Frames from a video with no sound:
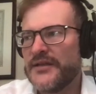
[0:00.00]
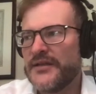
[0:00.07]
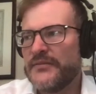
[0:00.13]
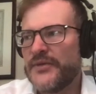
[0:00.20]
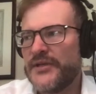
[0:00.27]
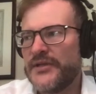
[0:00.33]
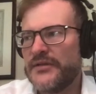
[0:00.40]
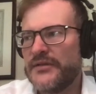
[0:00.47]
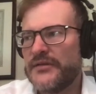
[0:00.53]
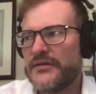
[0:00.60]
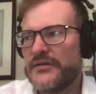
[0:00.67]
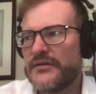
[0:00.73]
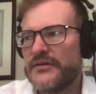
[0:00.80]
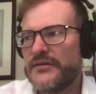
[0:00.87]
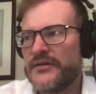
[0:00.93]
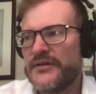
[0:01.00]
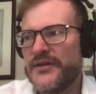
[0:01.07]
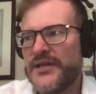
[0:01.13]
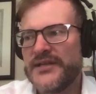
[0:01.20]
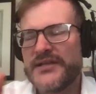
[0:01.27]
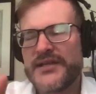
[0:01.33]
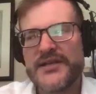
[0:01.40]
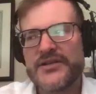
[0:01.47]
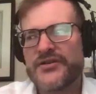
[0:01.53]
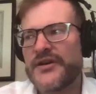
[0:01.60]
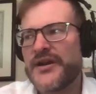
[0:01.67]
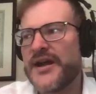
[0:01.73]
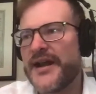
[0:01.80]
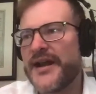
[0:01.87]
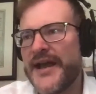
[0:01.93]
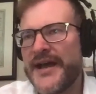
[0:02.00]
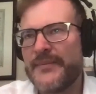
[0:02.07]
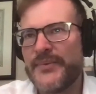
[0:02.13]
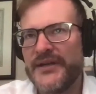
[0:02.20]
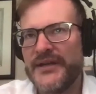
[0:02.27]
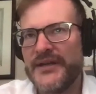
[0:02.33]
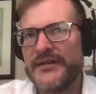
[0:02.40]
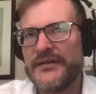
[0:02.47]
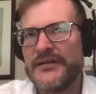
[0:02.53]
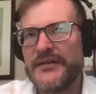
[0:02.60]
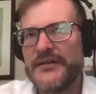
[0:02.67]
but these things are not happening.